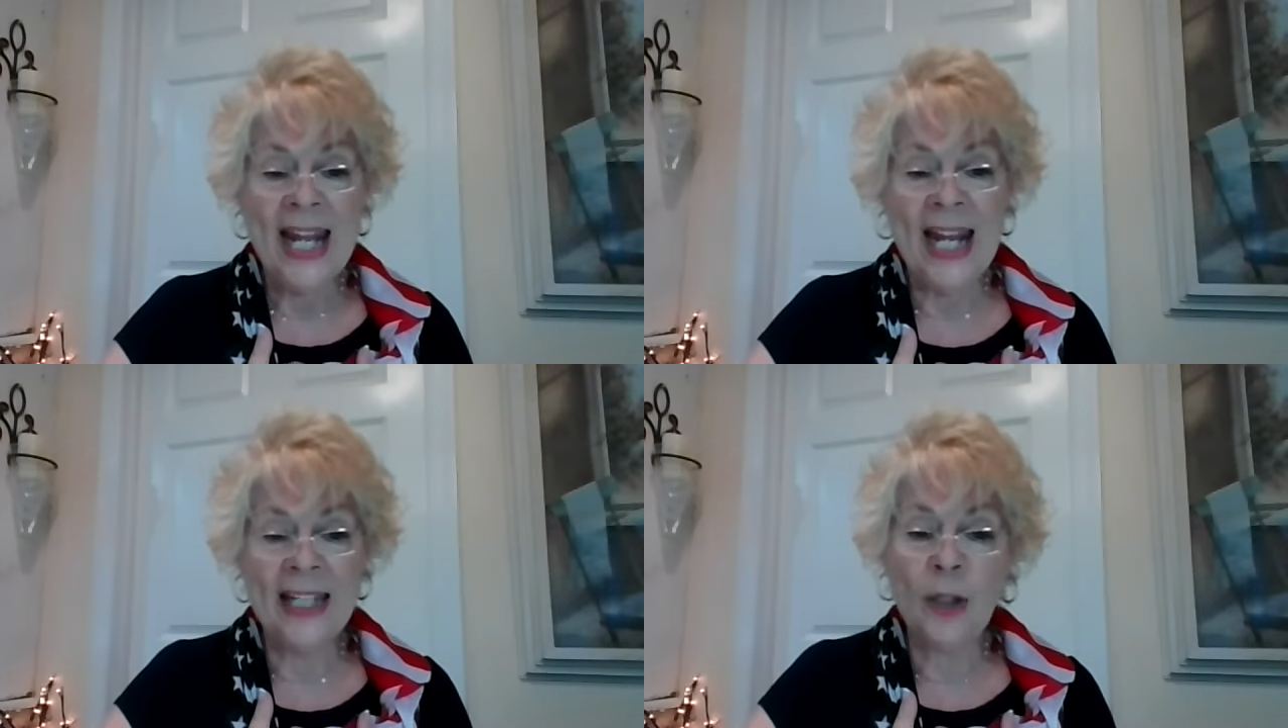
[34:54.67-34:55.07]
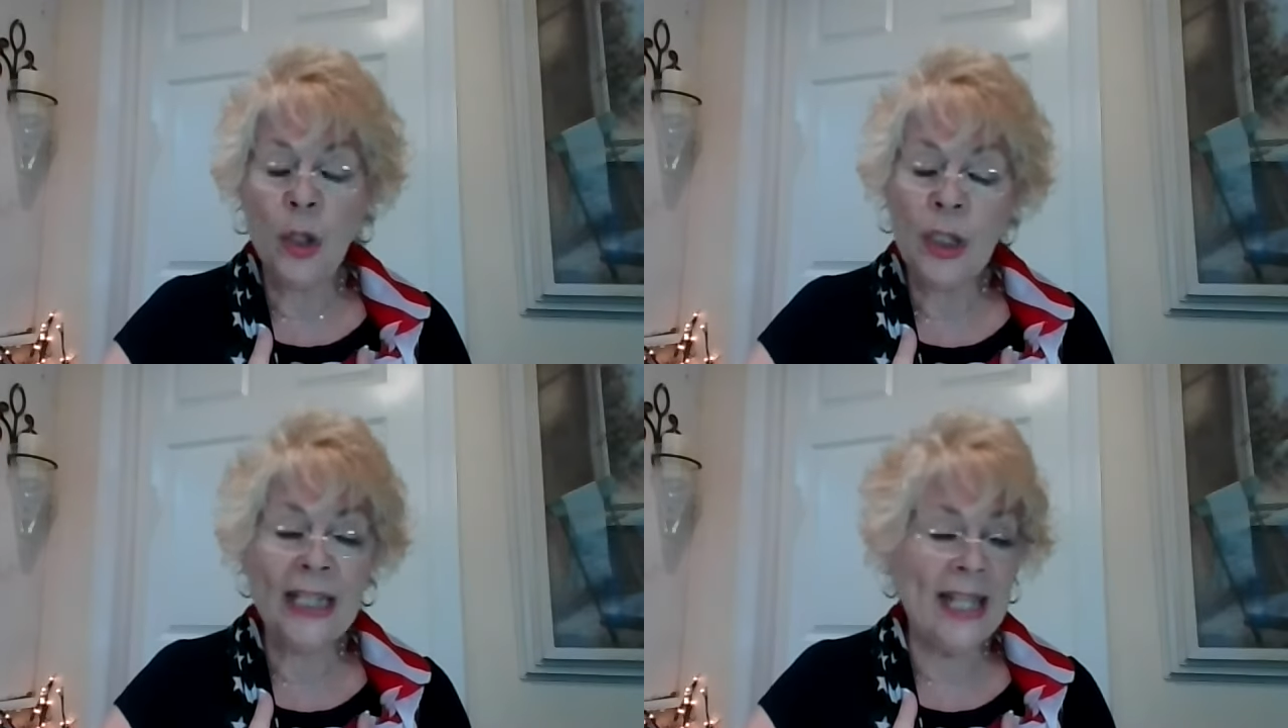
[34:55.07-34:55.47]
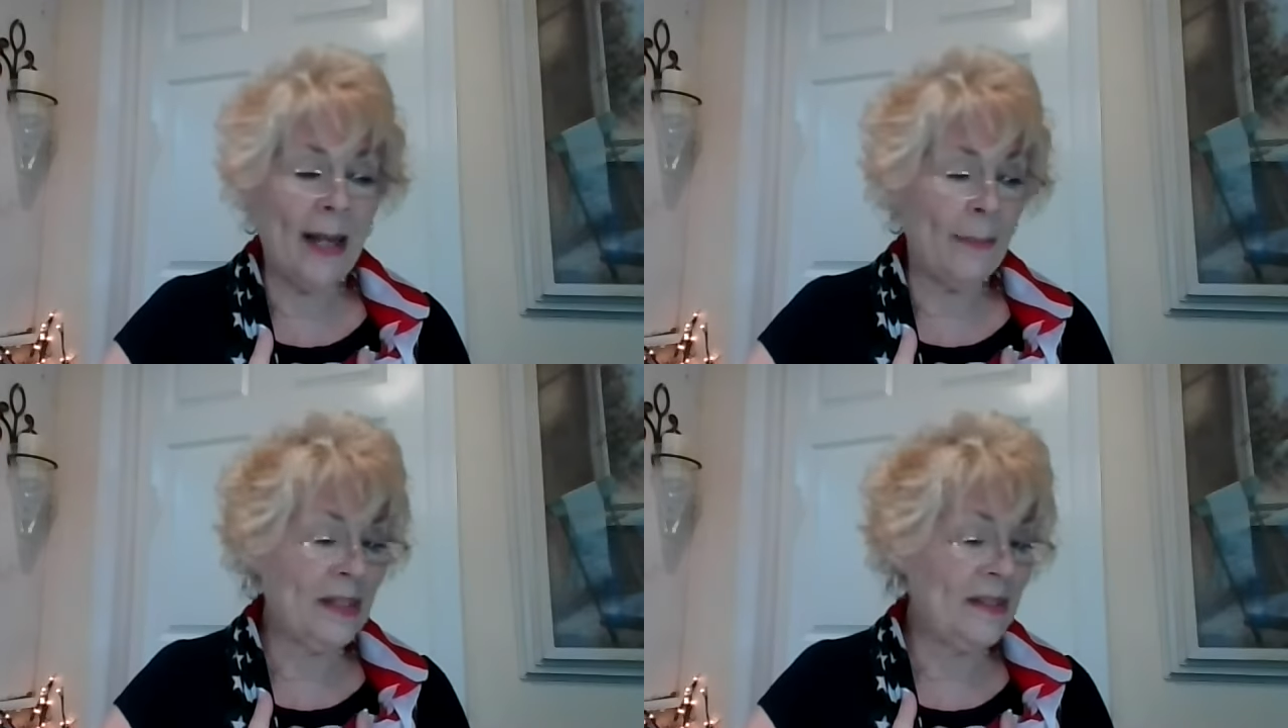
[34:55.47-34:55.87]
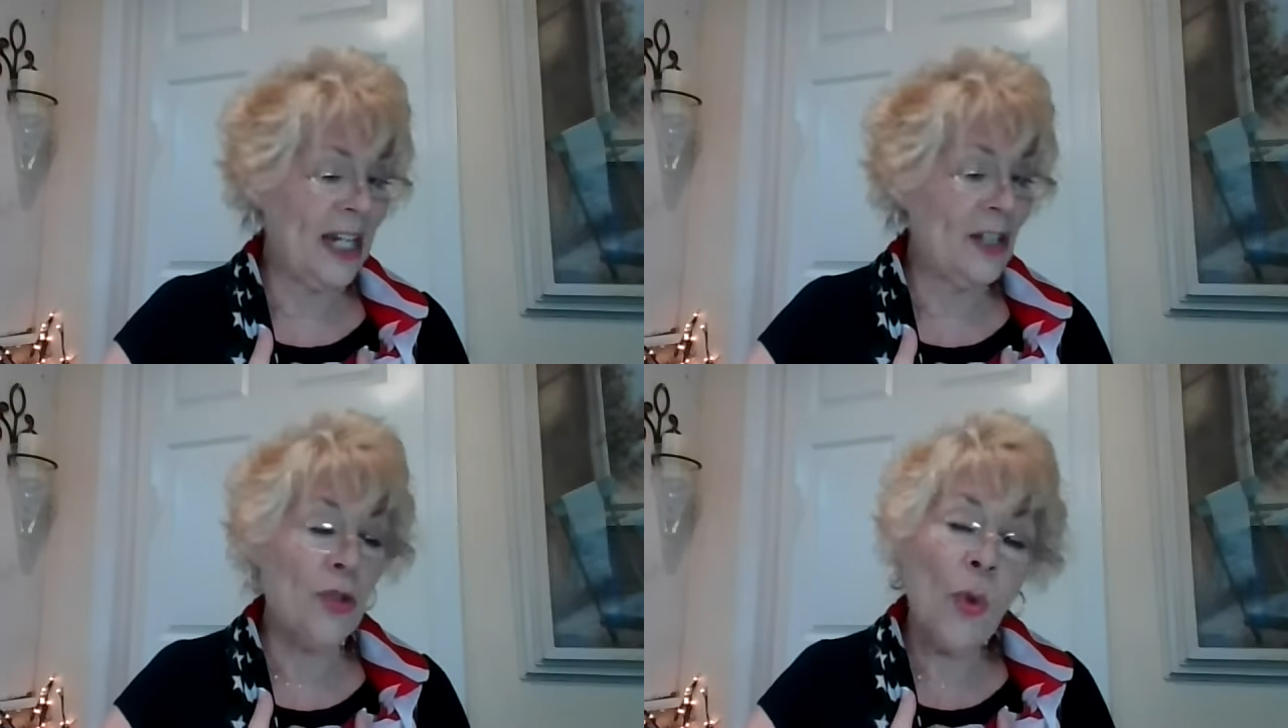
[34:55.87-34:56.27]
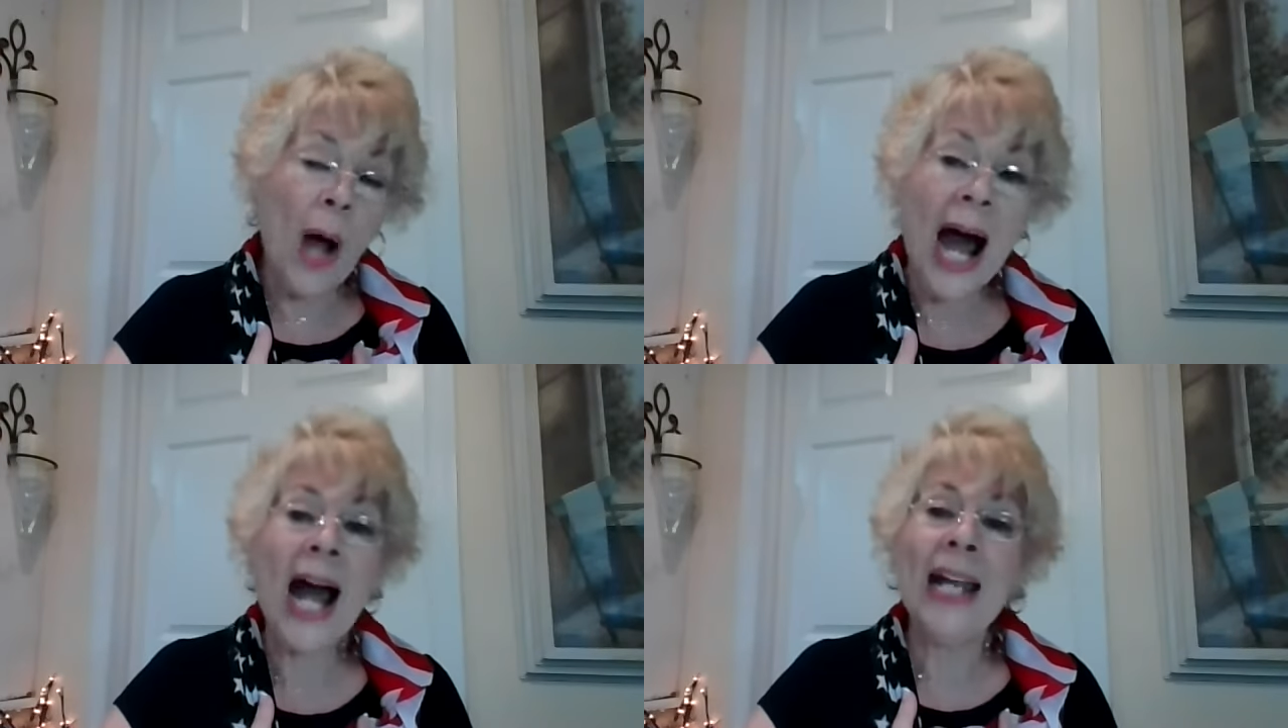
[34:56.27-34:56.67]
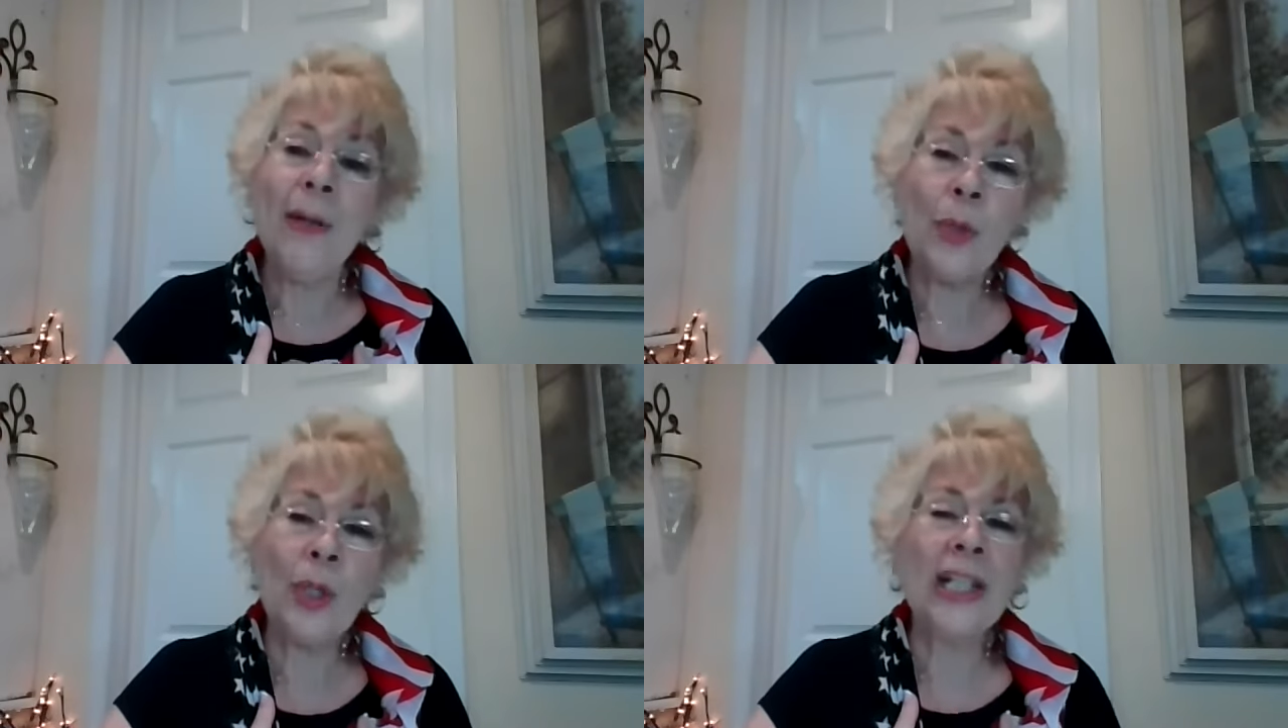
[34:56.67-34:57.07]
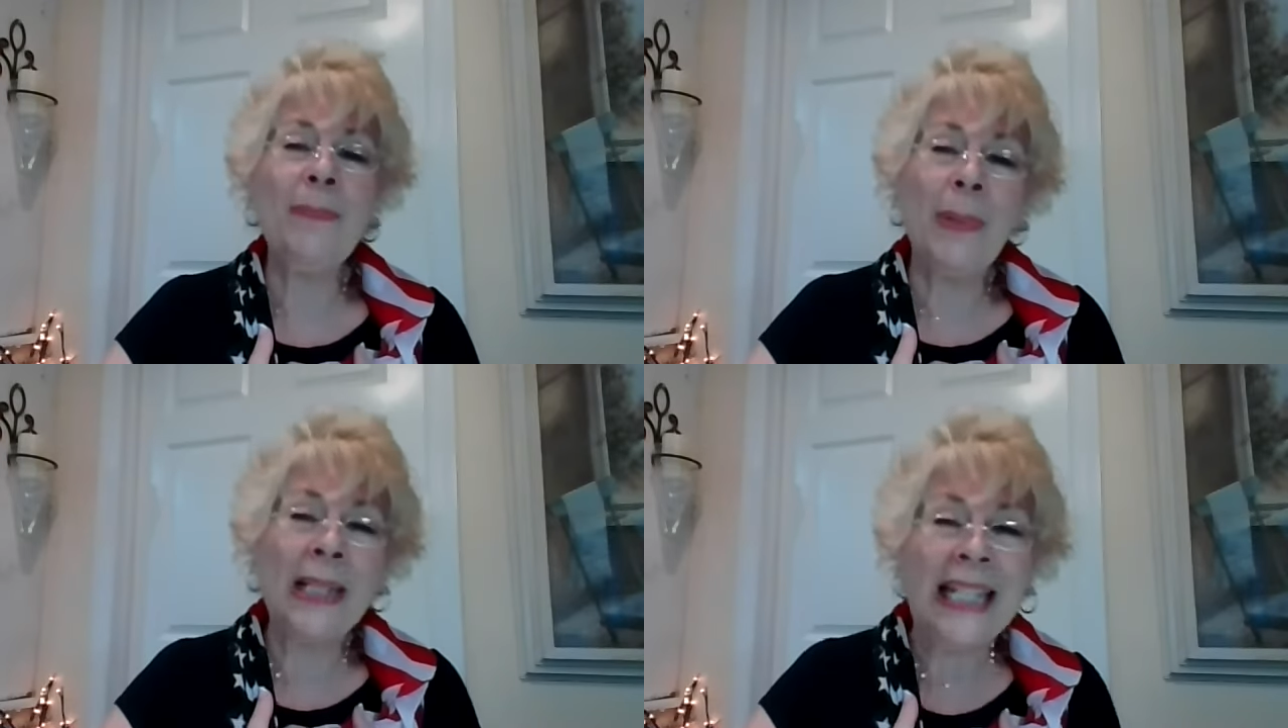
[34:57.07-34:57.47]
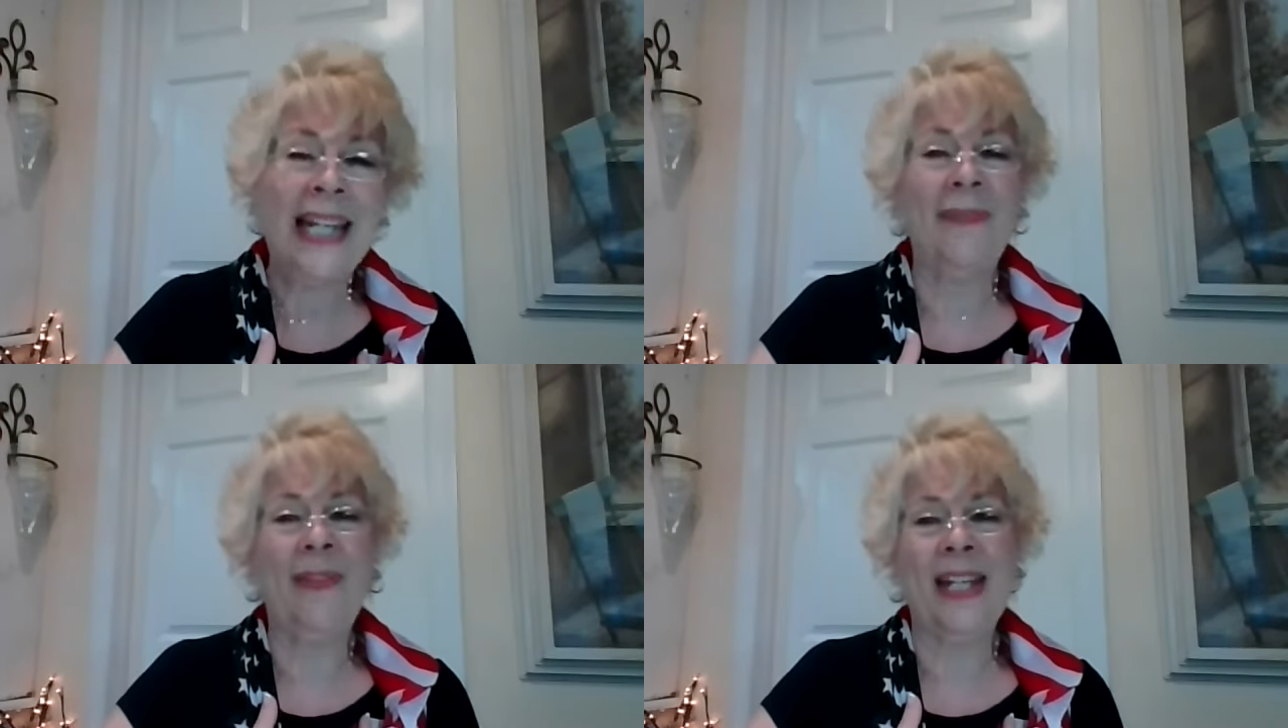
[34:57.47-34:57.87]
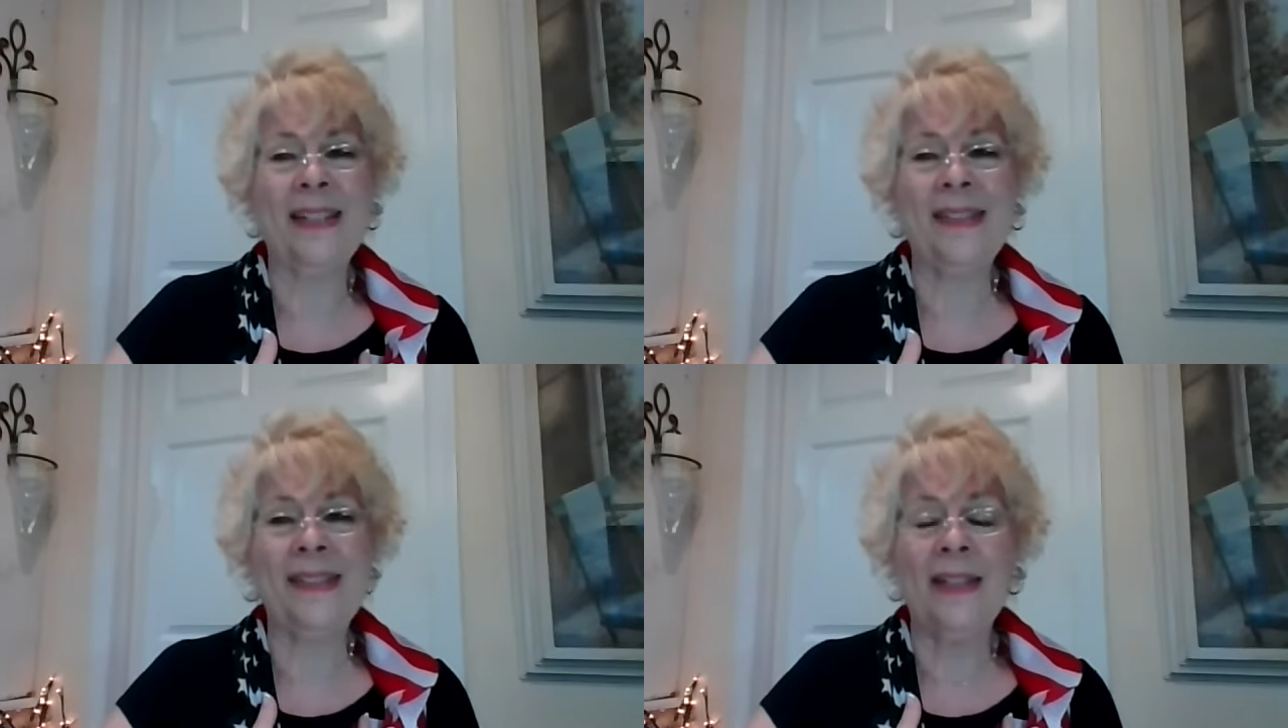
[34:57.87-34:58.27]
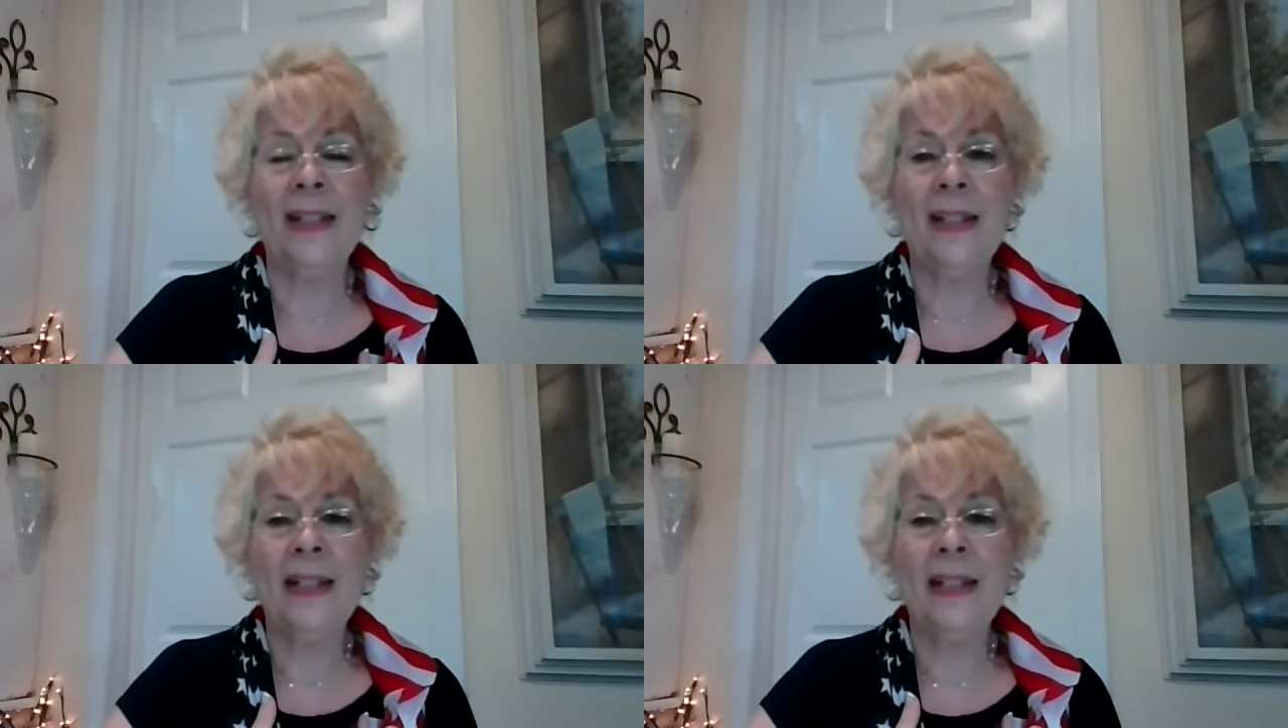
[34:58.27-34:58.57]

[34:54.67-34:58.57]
and look at them and say, Do I really believe this?